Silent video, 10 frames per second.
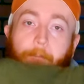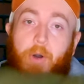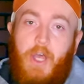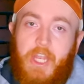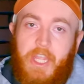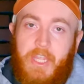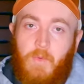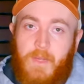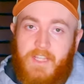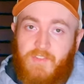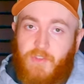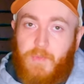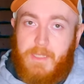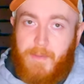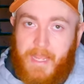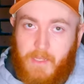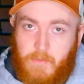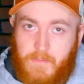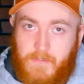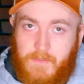But it weighs three
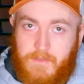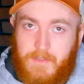pounds.